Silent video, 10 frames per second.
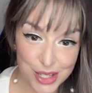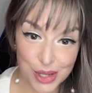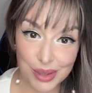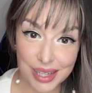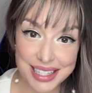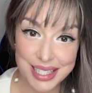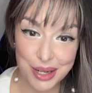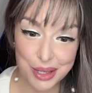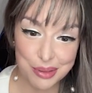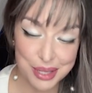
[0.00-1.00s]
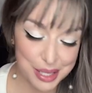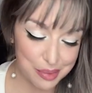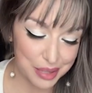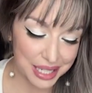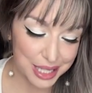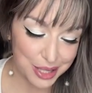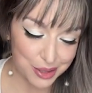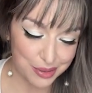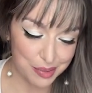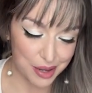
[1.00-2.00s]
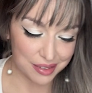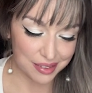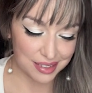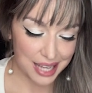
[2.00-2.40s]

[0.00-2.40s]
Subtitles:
So let's start with the beginning of the month.